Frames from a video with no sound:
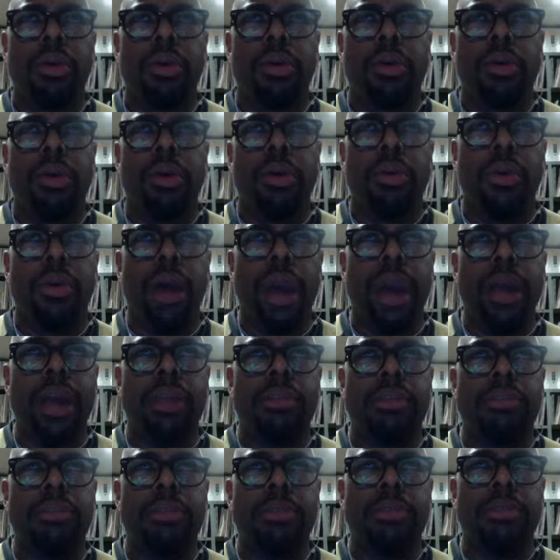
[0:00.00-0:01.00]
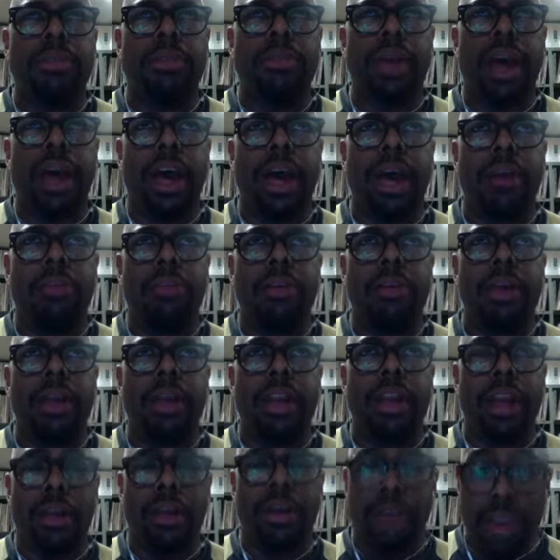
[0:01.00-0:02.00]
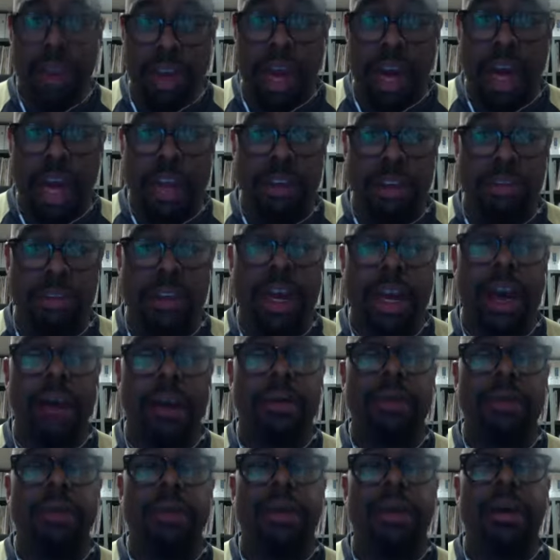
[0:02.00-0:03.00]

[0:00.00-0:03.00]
quite some time, and they're in college now.